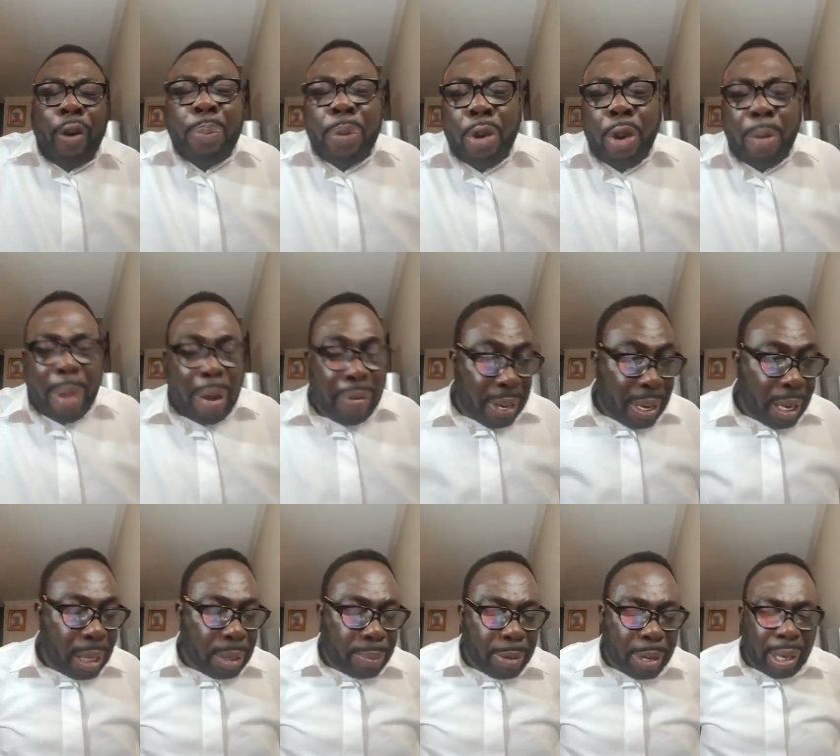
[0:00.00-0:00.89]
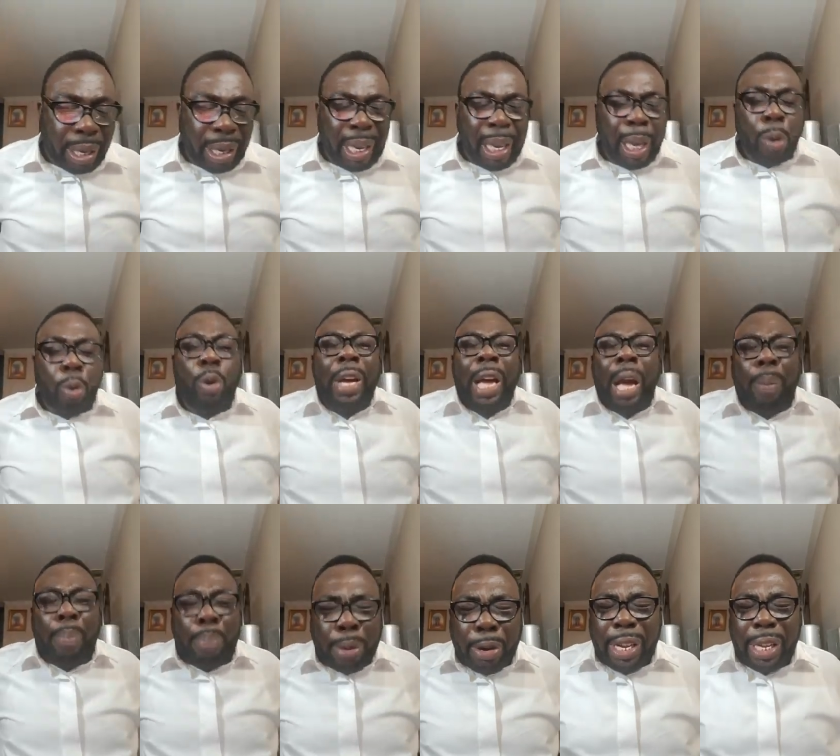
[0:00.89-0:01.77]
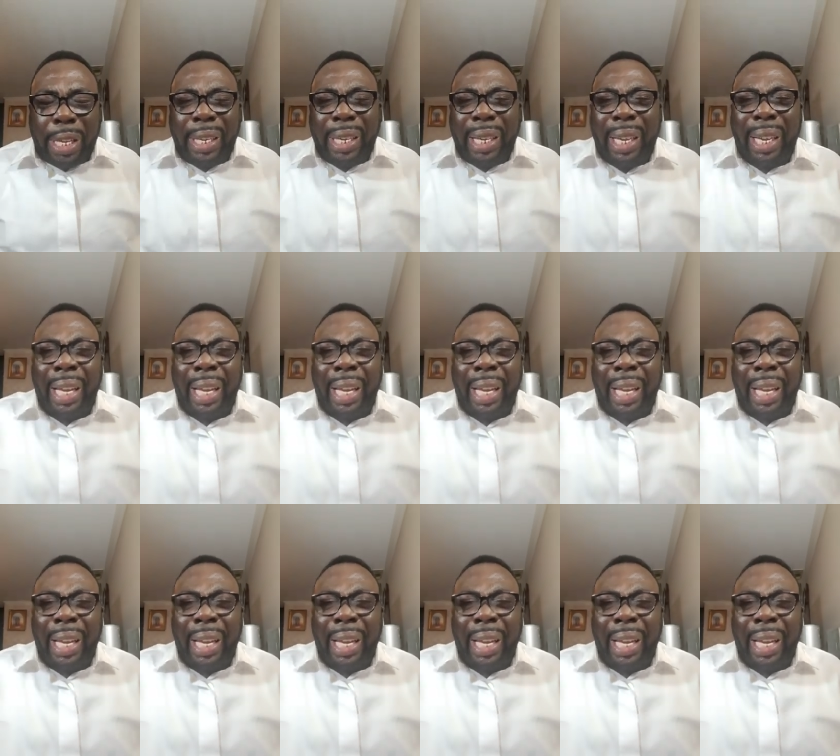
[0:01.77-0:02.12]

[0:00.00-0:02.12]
Open your mouth and let's pray. We are praying.